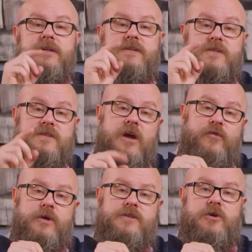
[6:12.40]

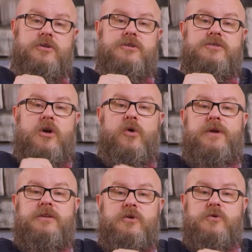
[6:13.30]
Discovery searches are
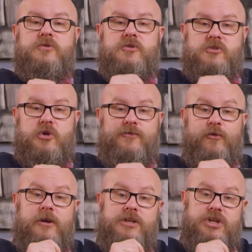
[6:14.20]
when users search
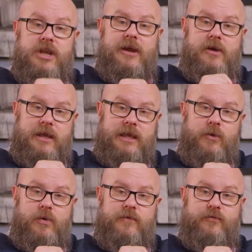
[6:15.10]
for a generic
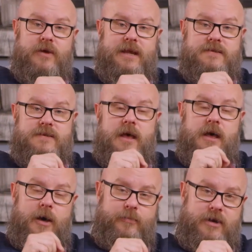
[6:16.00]
keyword phrase,
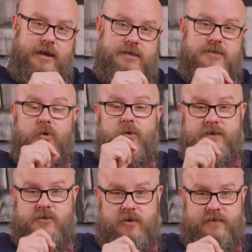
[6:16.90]
a product, or
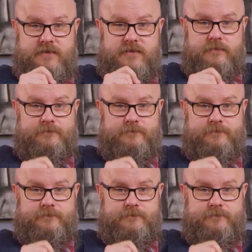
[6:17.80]
a service.